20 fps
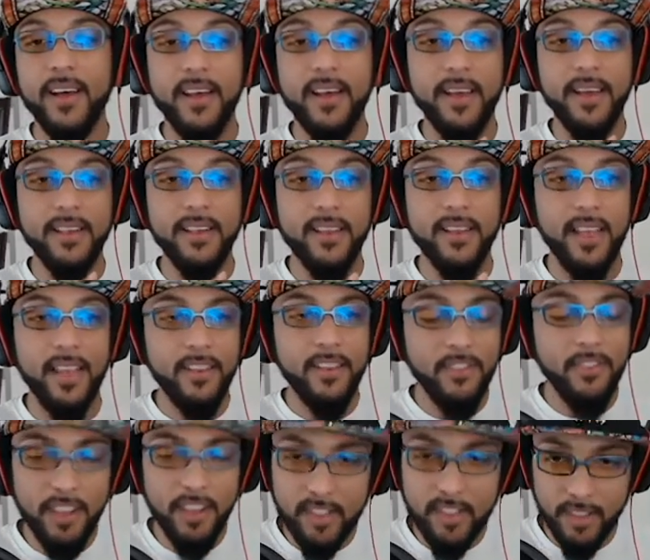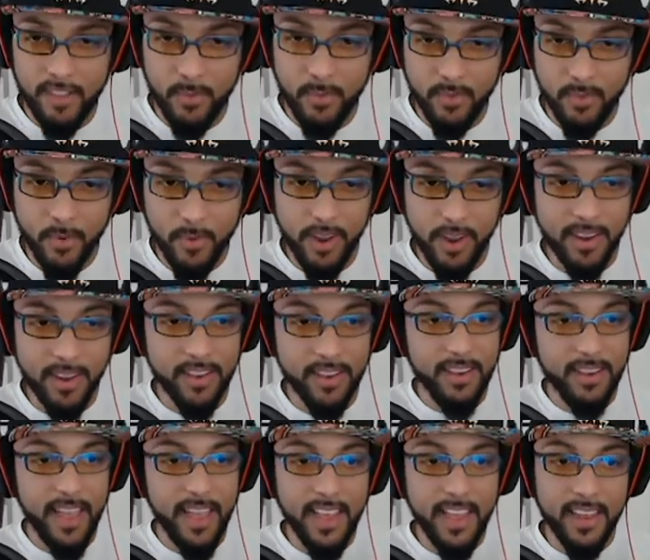Injustice was great.
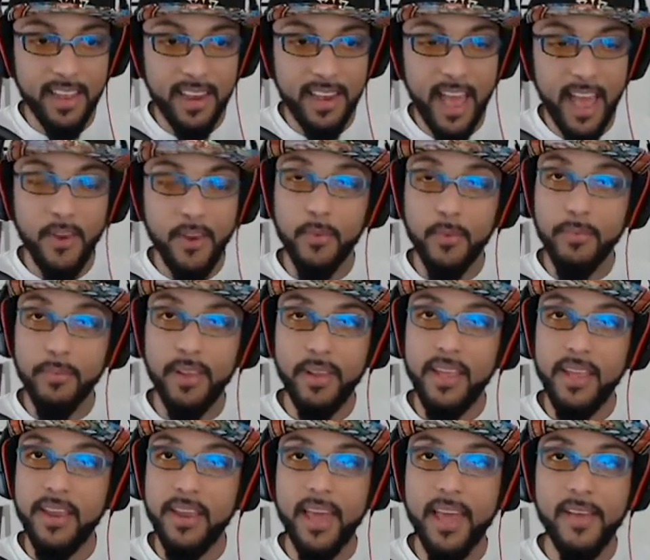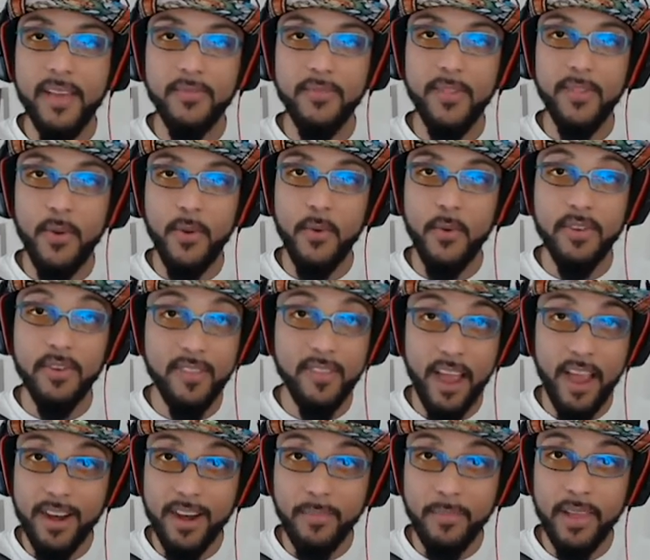Tekken, I don't play it. I'd have no desire to
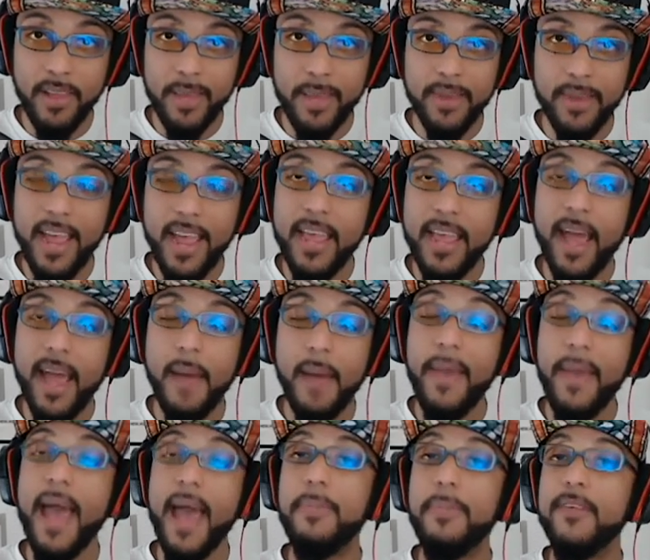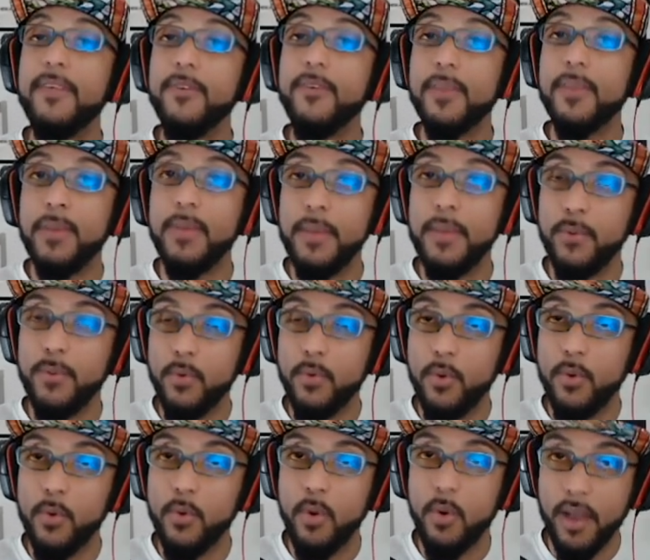play it, but I'm happy for the people who
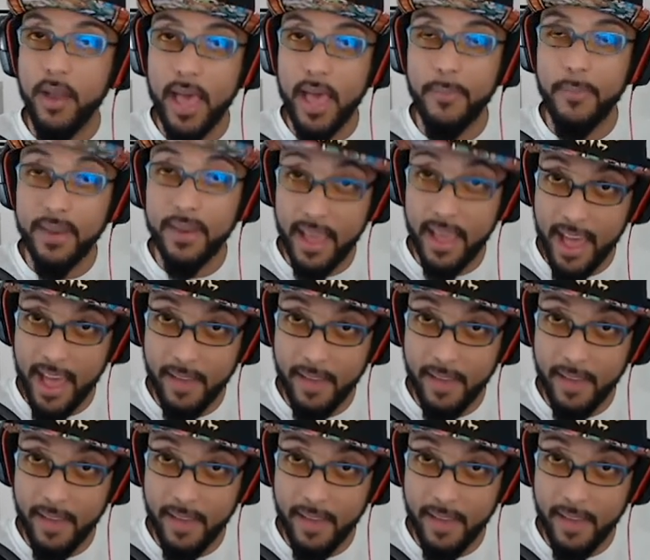are happy to have it.